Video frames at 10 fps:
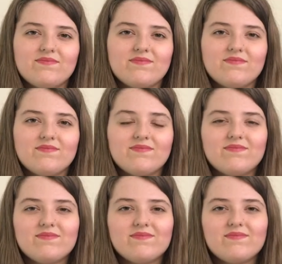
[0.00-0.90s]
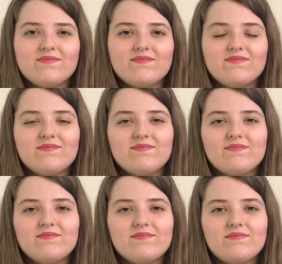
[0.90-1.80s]

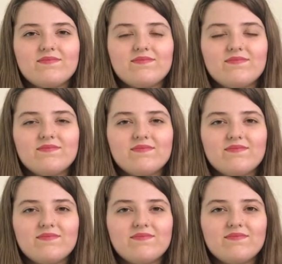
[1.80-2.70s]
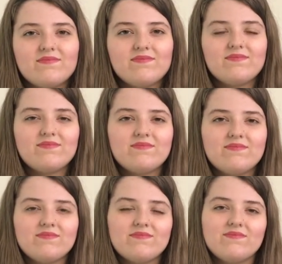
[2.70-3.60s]

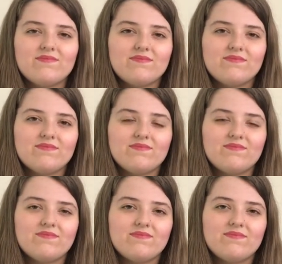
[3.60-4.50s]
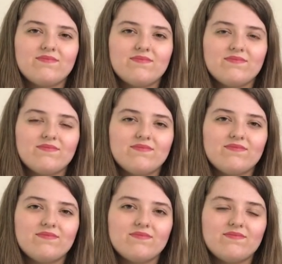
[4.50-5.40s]

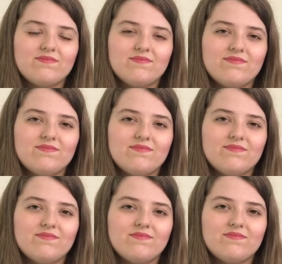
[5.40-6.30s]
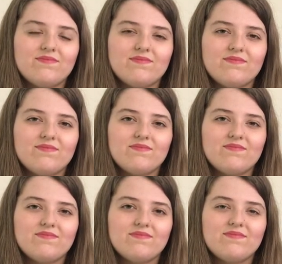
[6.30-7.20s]

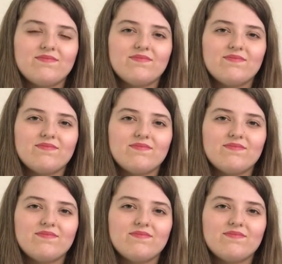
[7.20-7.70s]
The person shown says nothing.